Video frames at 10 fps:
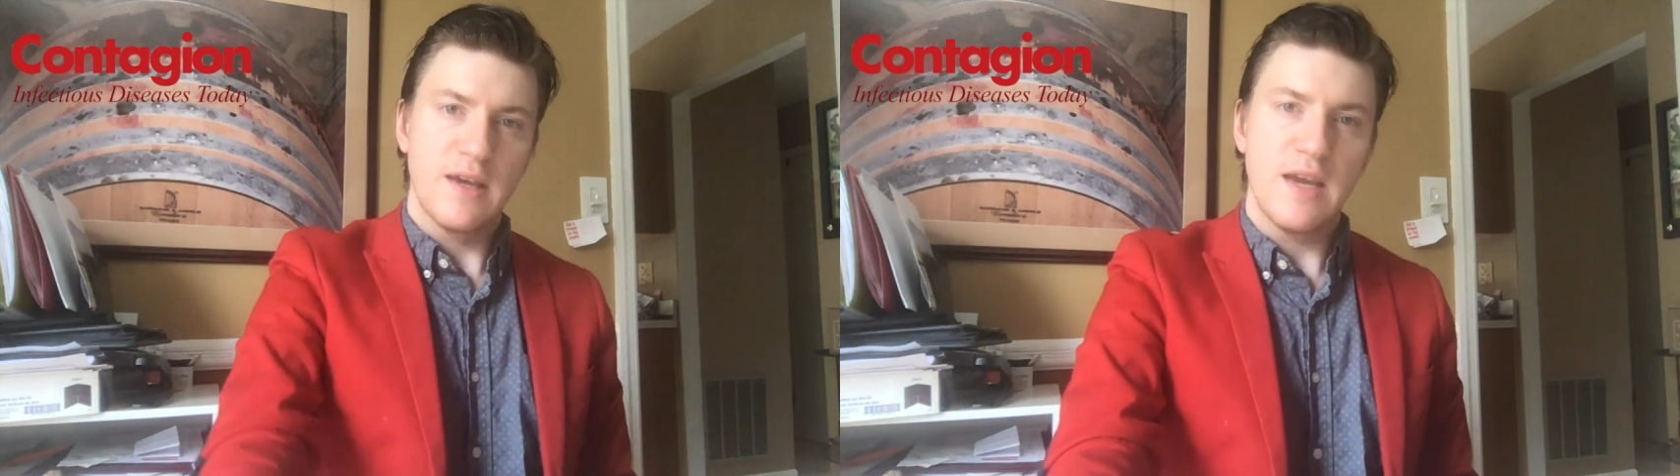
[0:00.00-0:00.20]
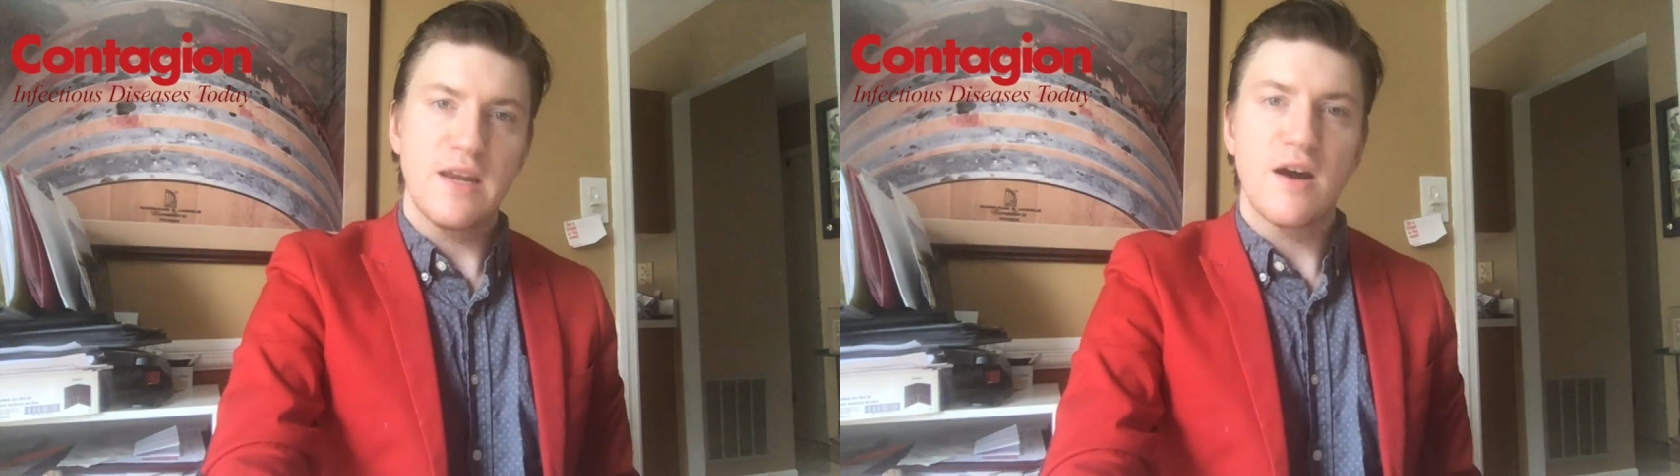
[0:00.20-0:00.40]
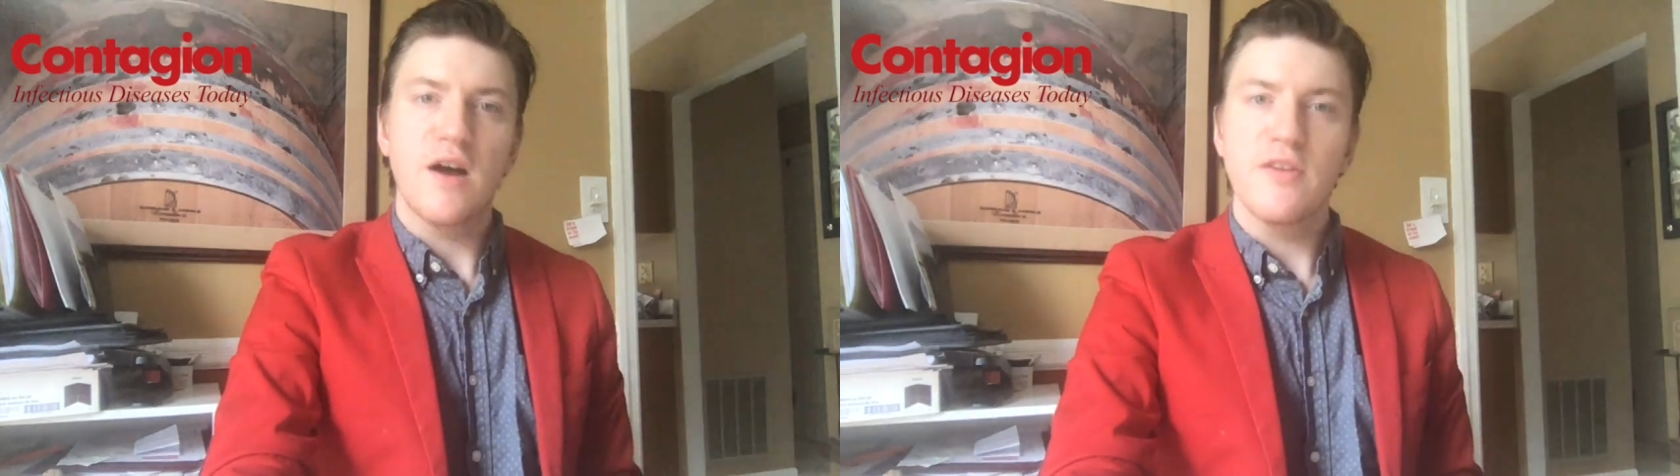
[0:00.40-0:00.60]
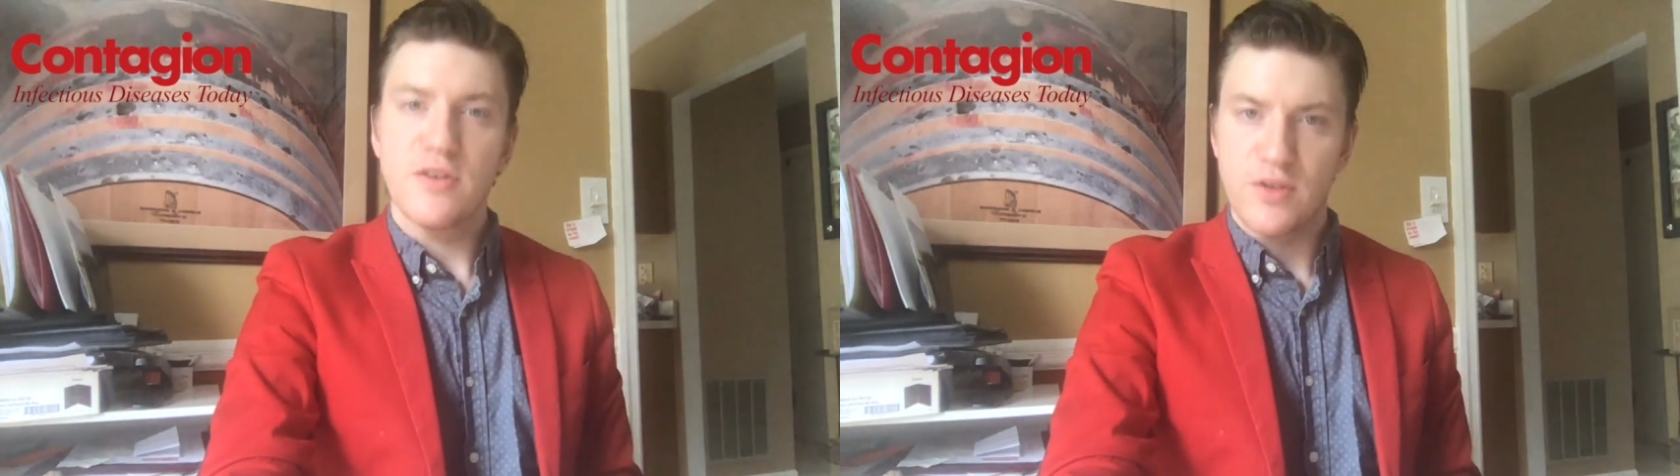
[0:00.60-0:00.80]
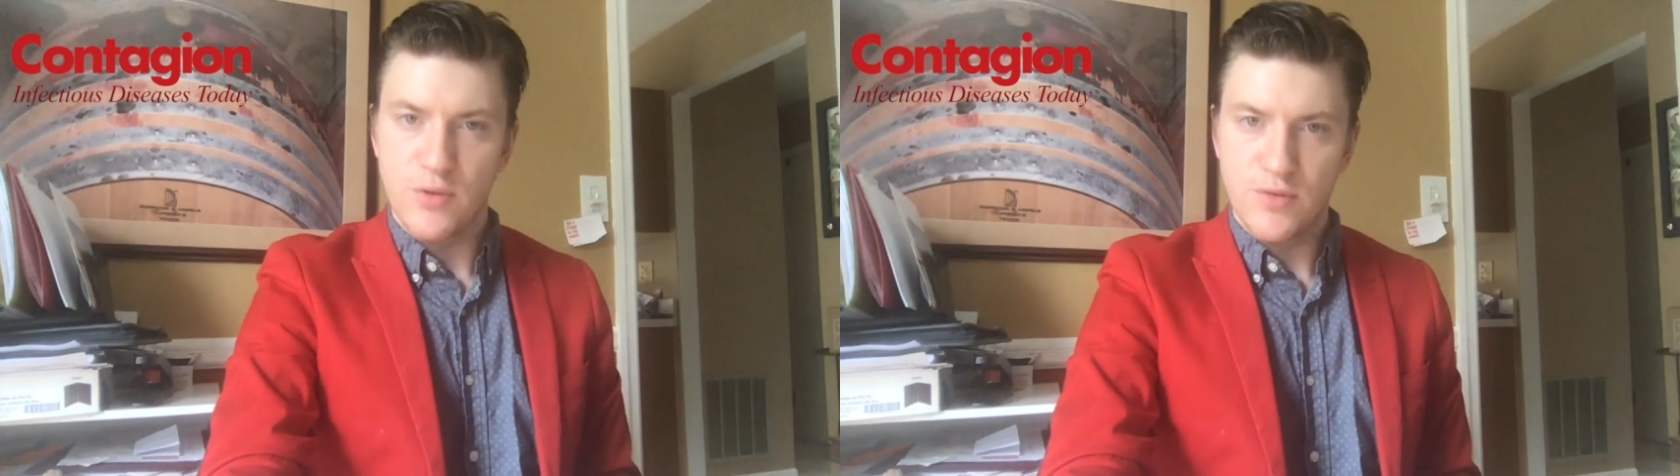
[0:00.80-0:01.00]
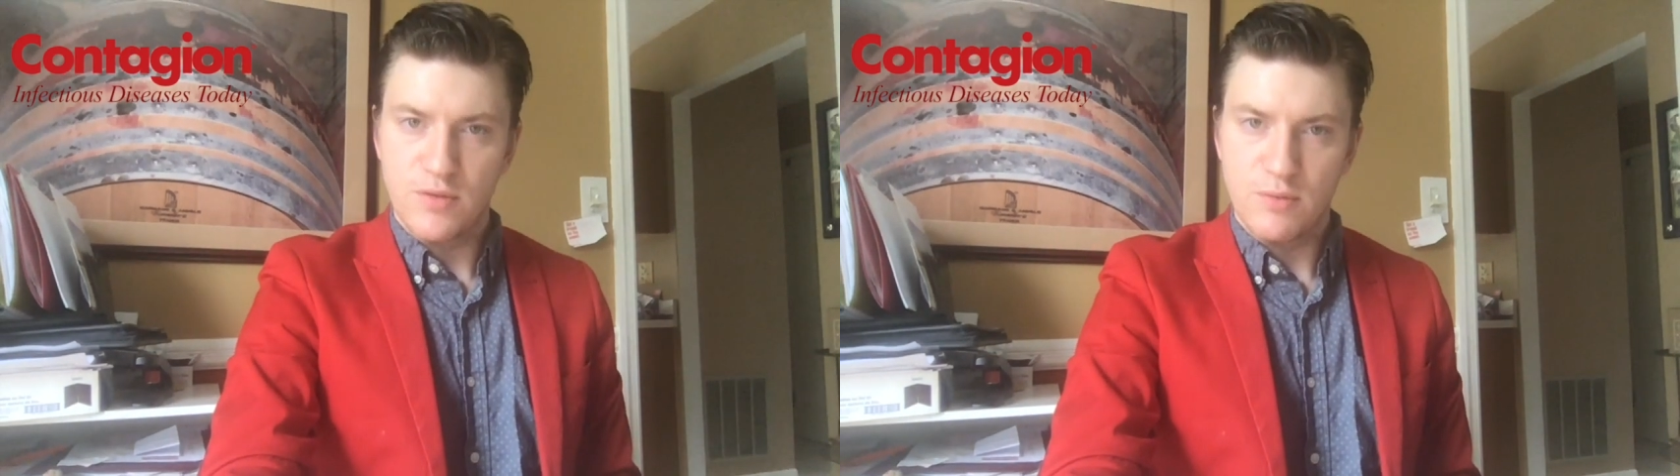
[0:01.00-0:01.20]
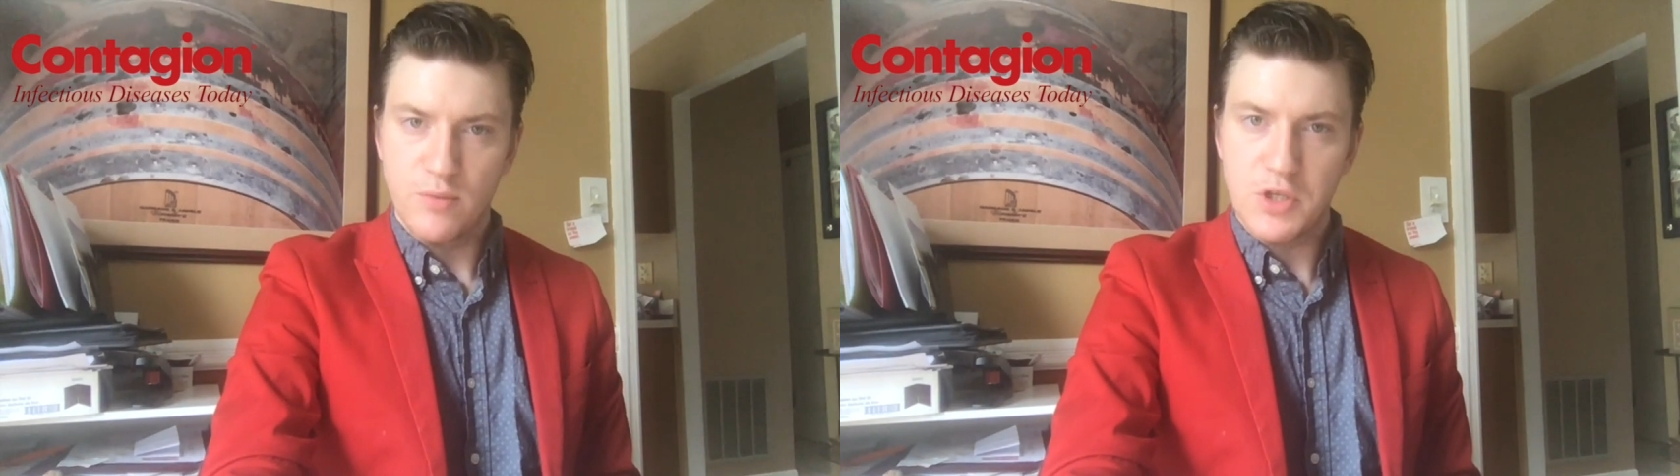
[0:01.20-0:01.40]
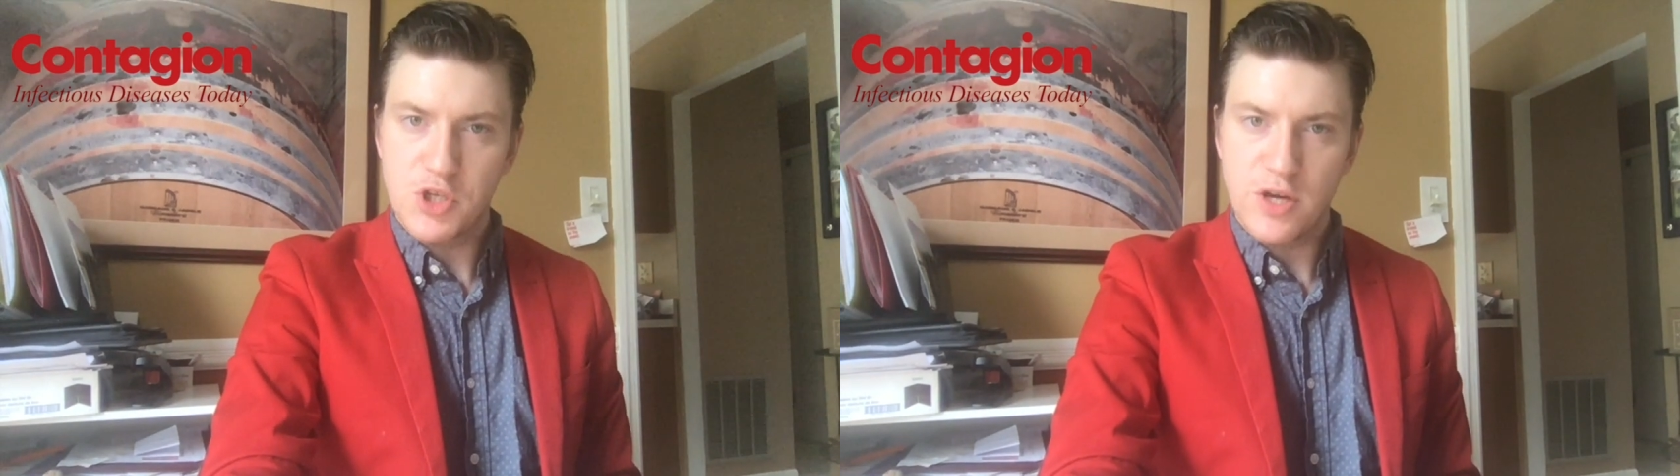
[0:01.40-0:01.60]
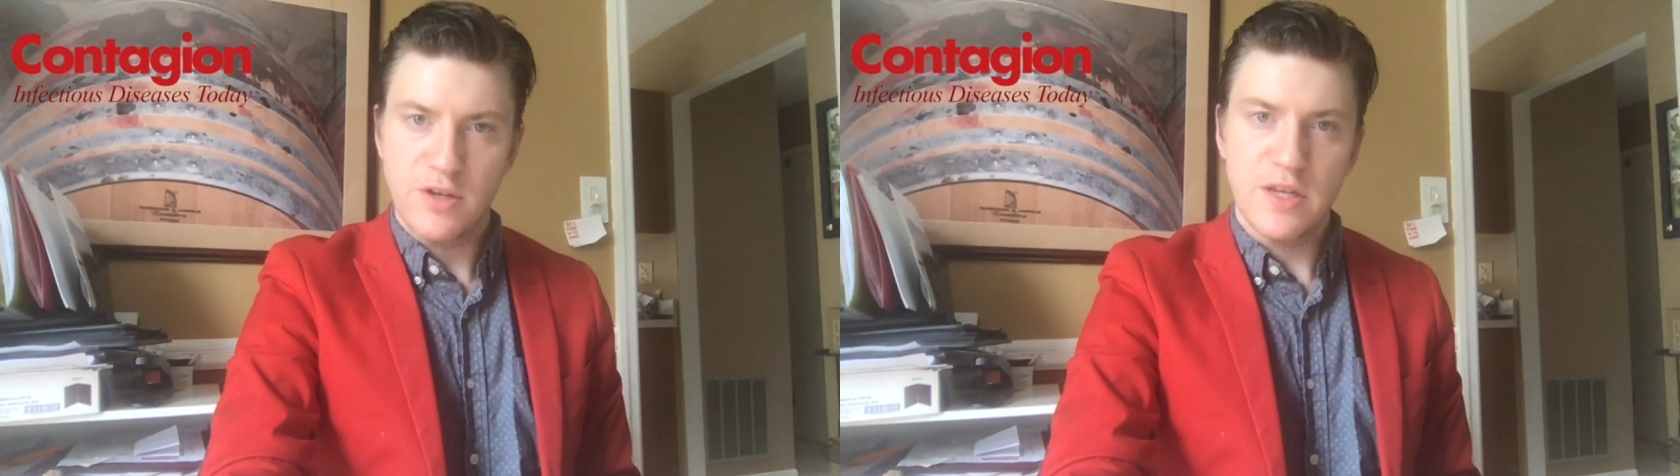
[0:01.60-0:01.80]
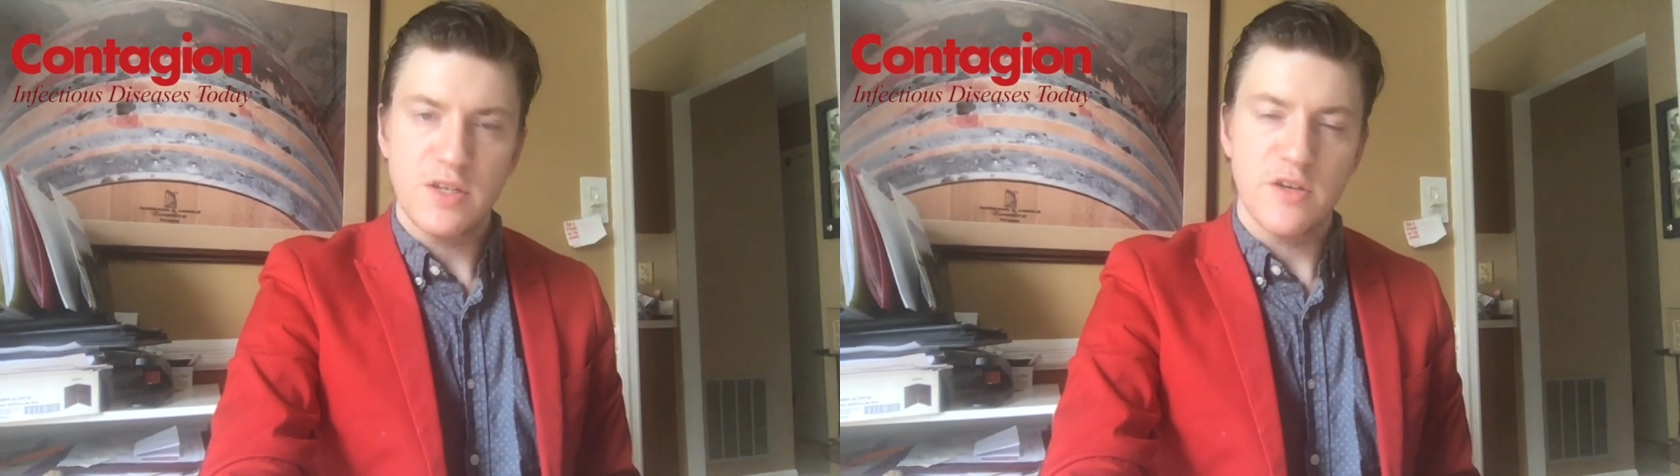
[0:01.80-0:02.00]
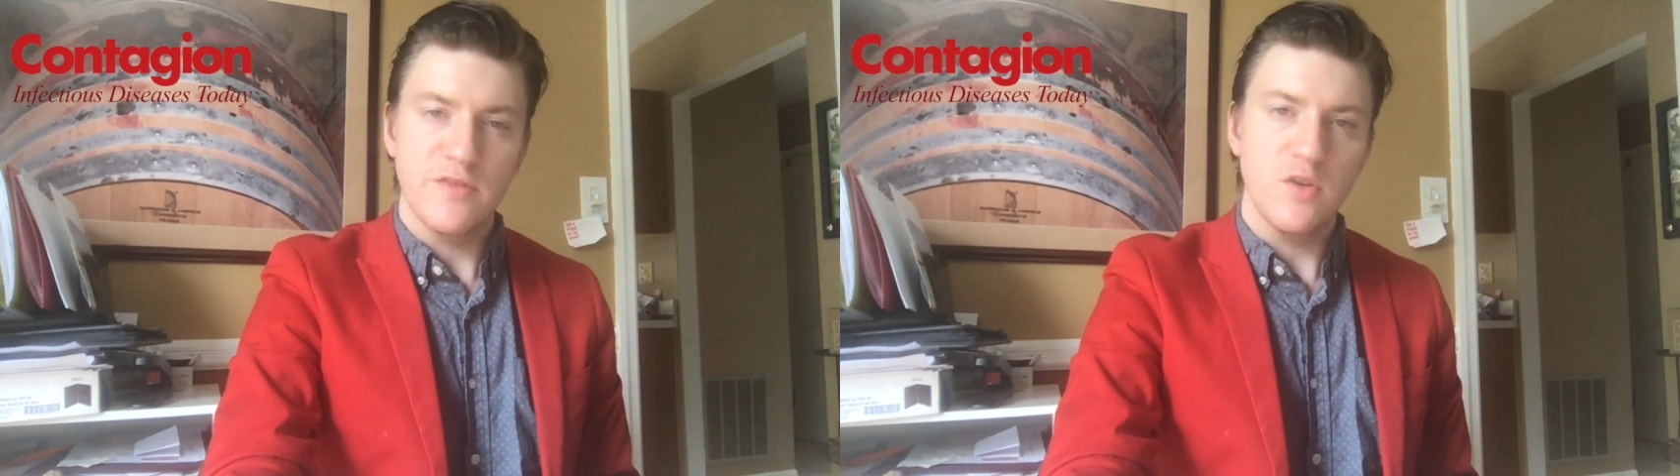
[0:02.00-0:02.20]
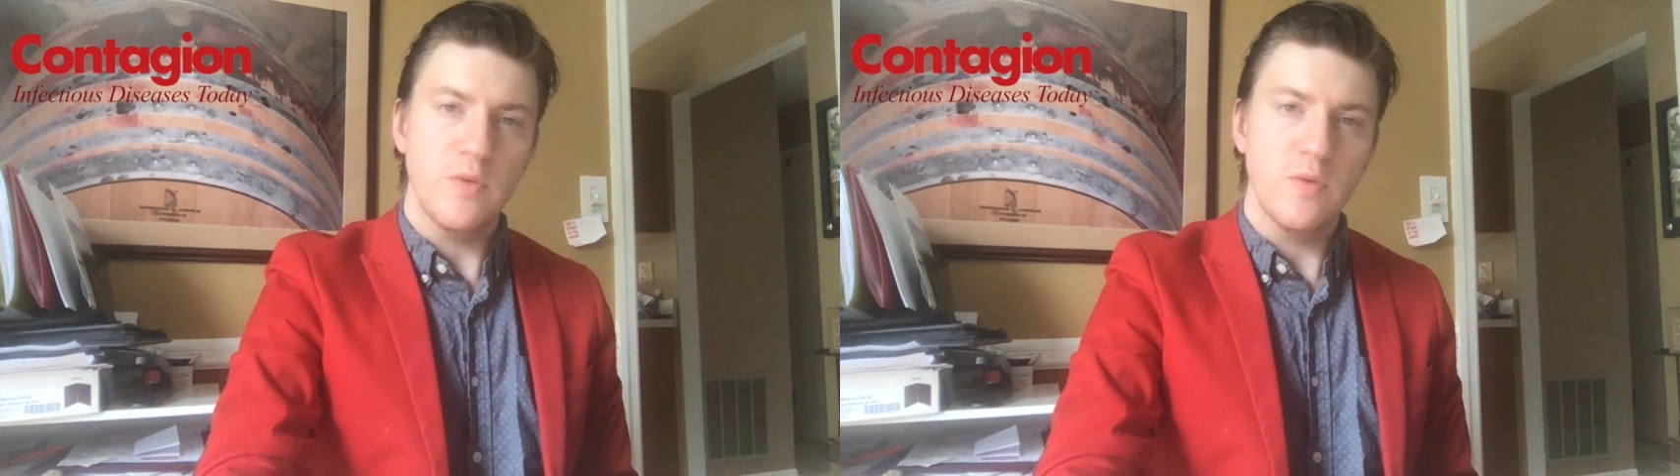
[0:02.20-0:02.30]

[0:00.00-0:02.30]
In other news, we shared an interview